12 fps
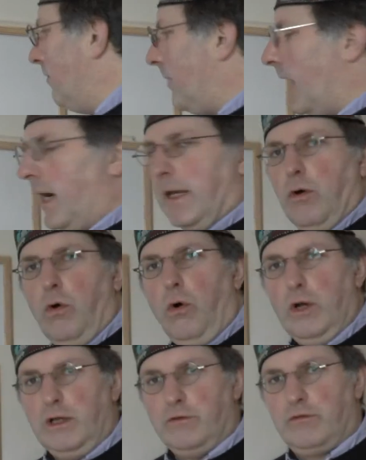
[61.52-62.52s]
by
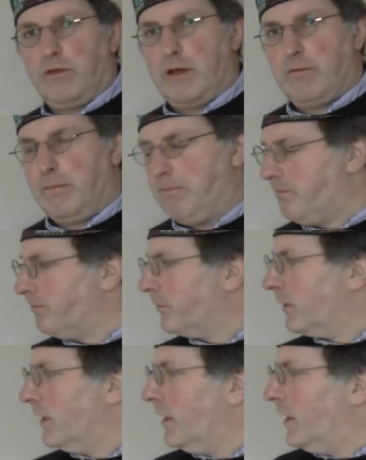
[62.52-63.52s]
Euler's theorem.
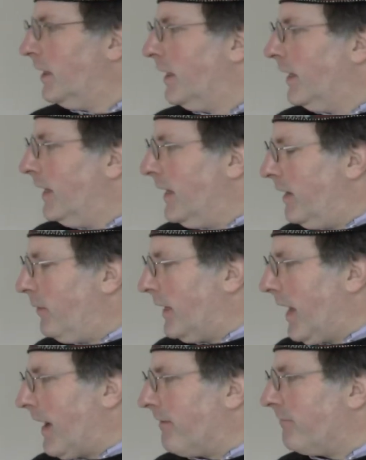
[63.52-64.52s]
Here
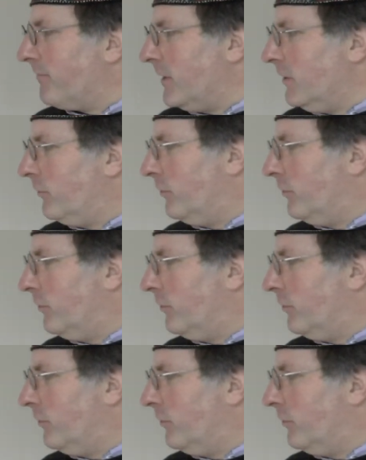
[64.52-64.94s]
we have the